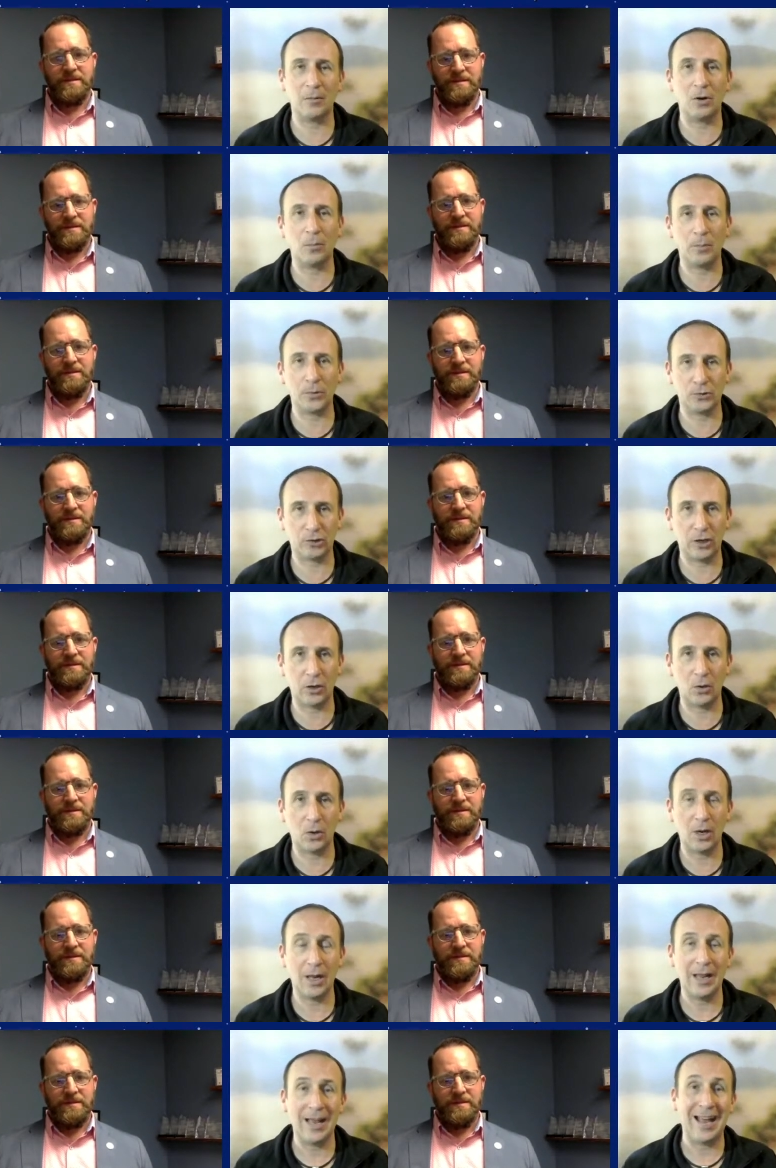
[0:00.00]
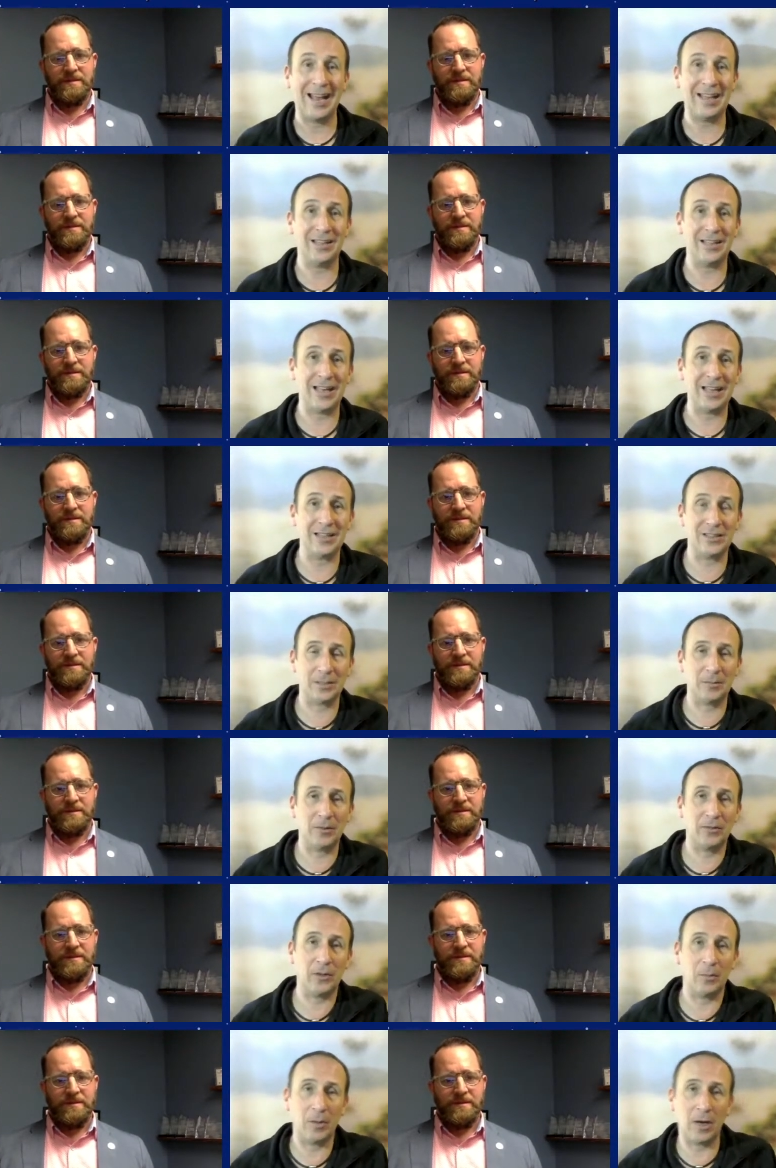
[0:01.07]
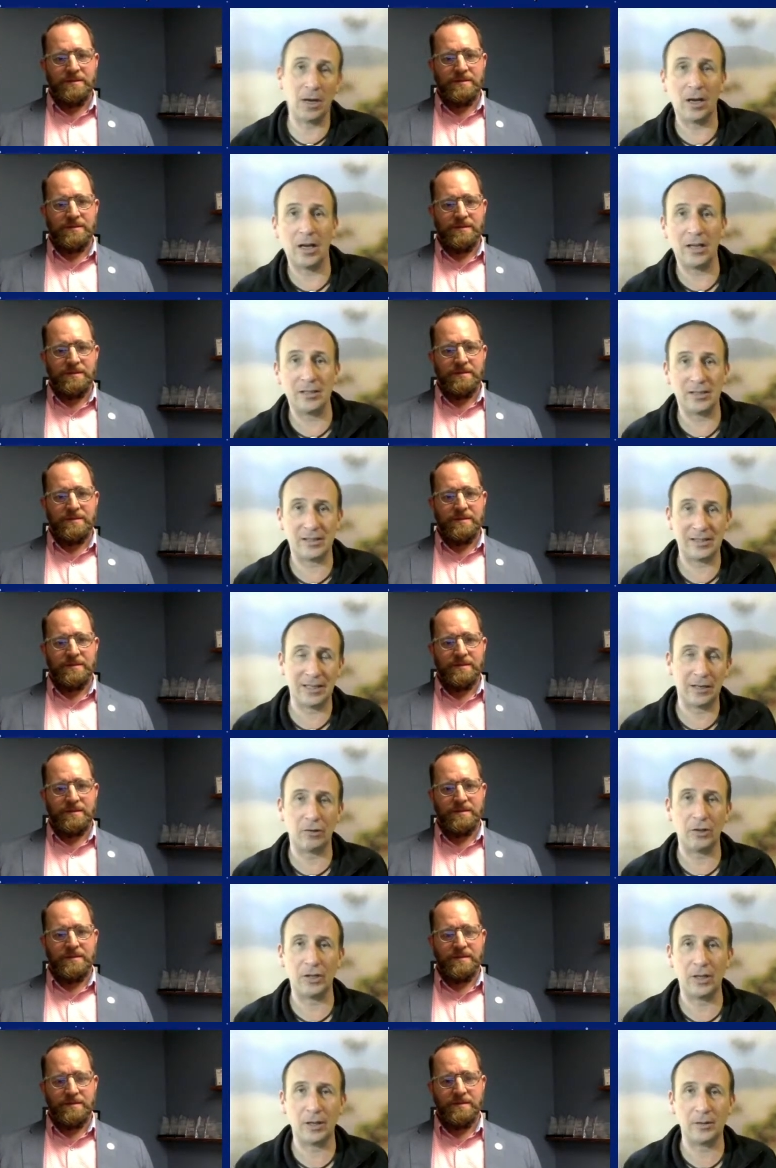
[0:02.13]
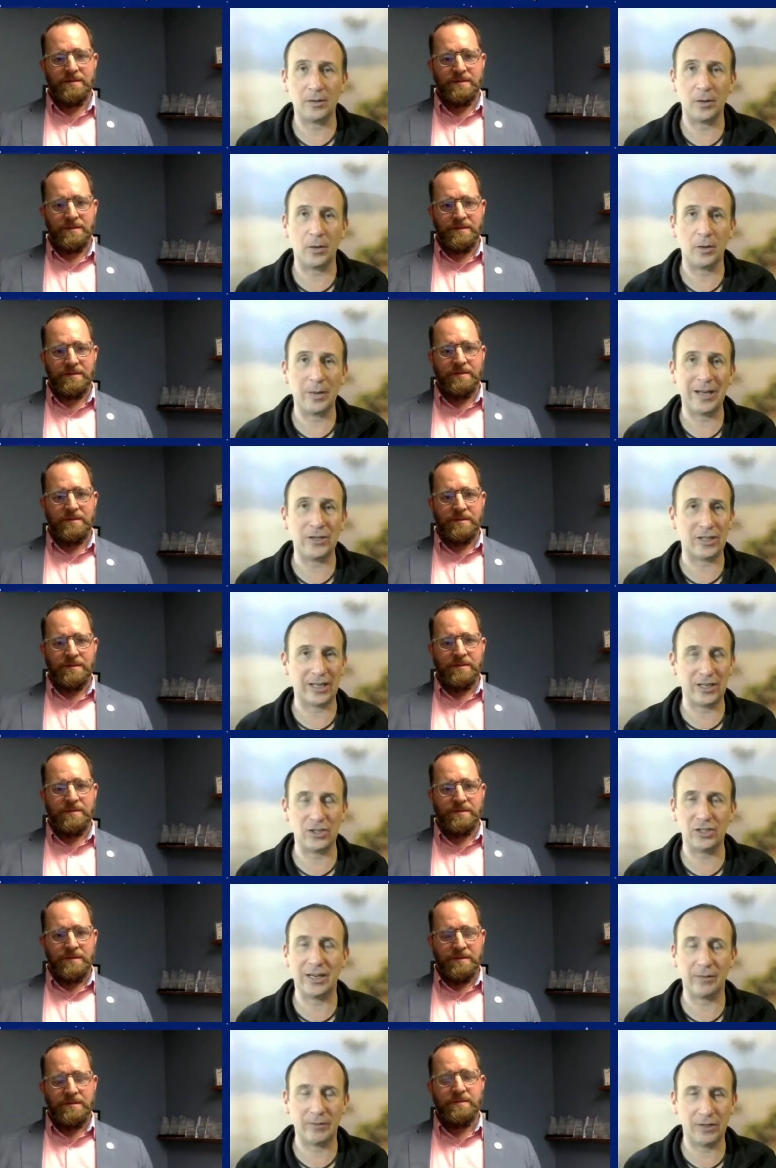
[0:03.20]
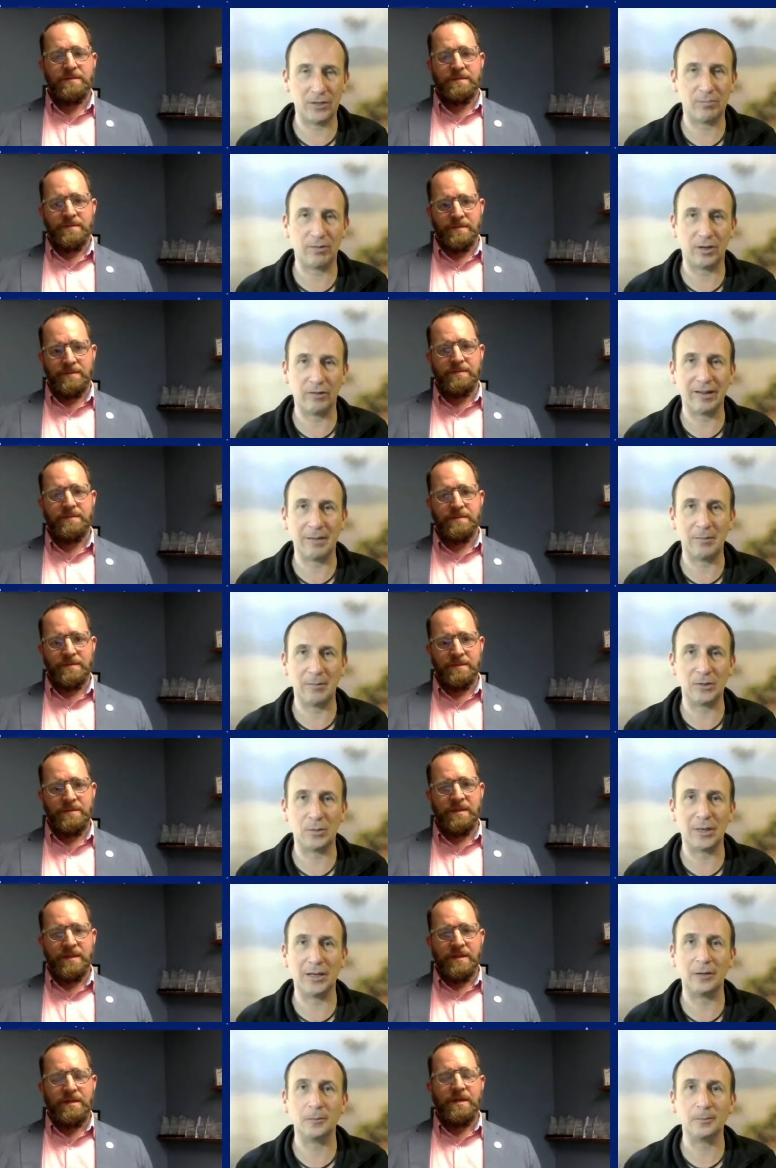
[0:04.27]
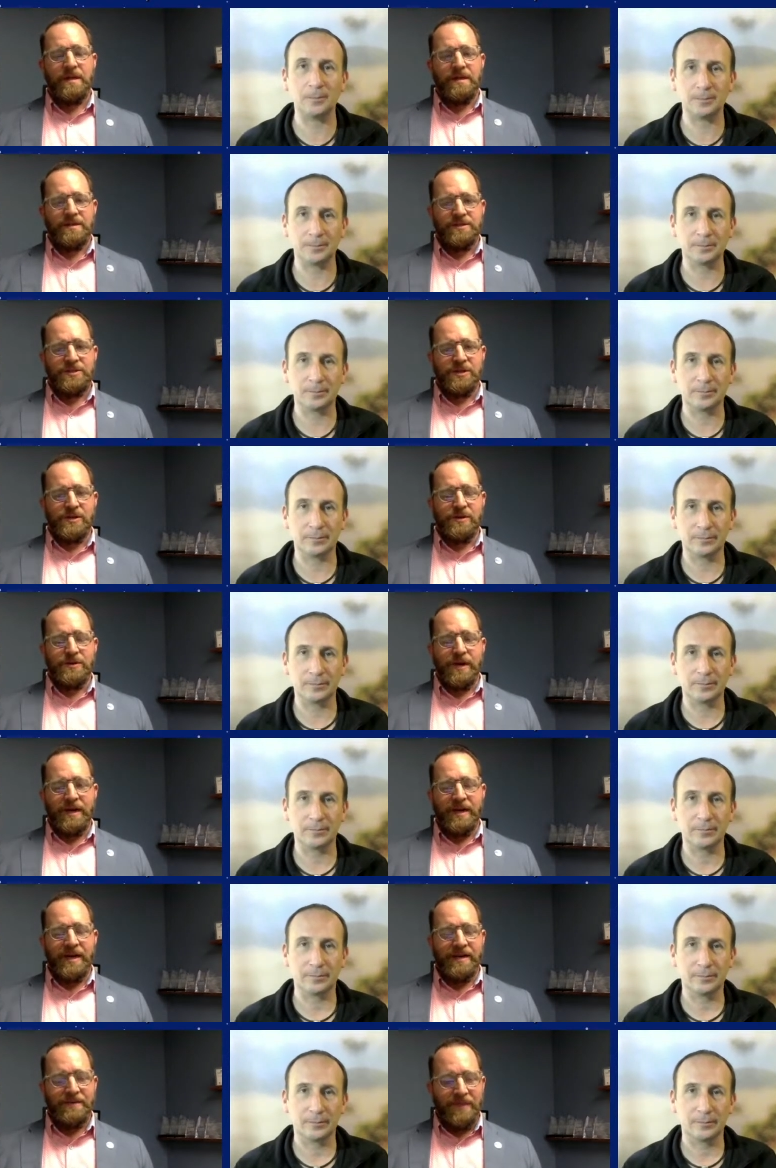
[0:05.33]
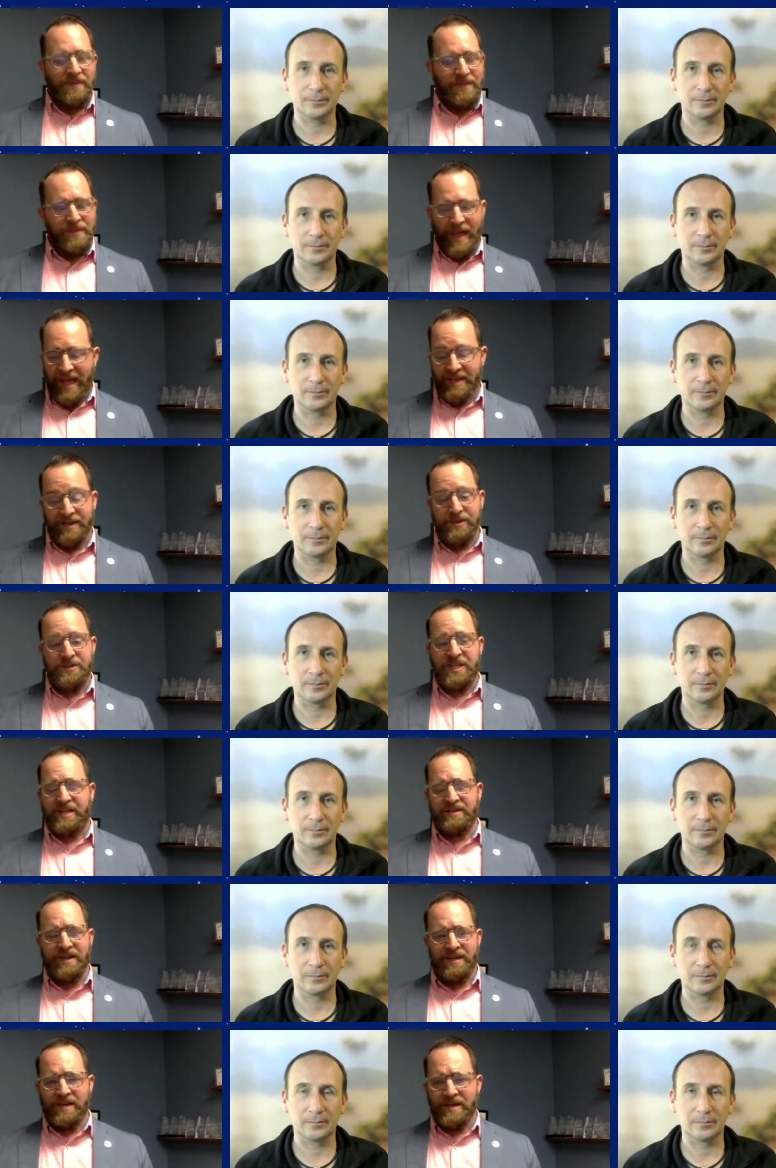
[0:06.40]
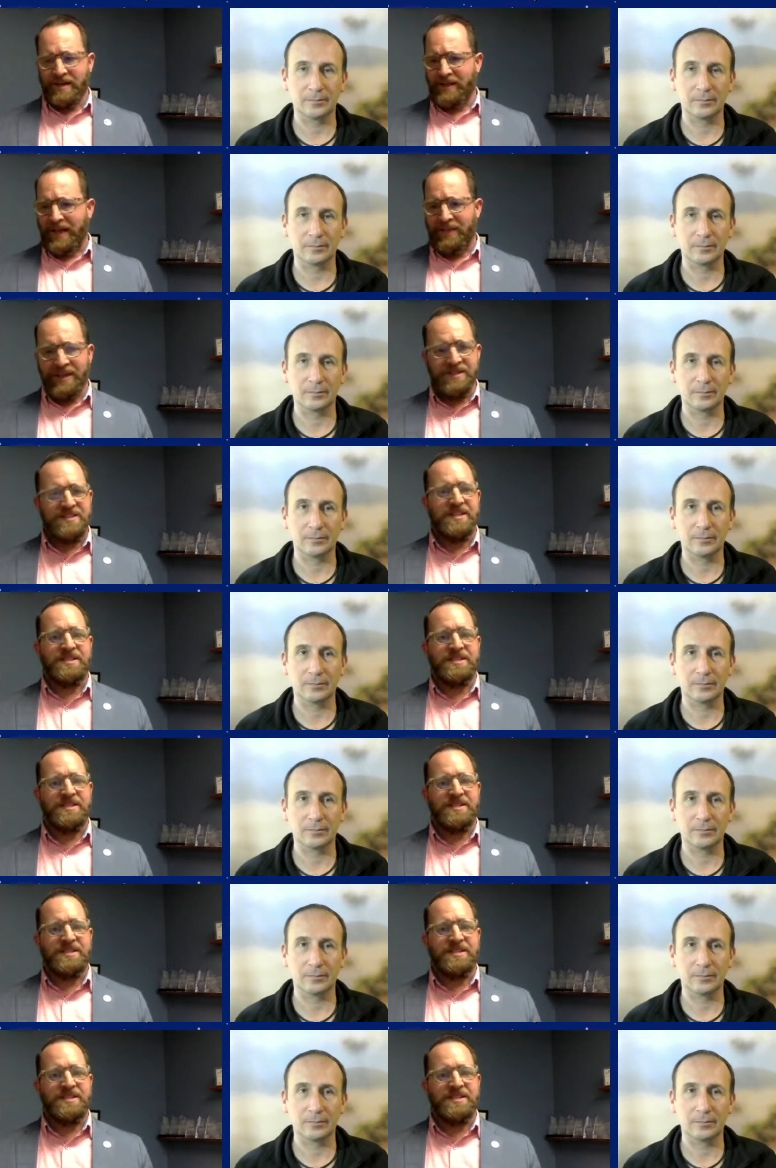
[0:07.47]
Speaker 1: on patrol, and and some of them are, as I said, are on the, the education outreach program as well.
Speaker 2: So, um, and you said uh, uh I think a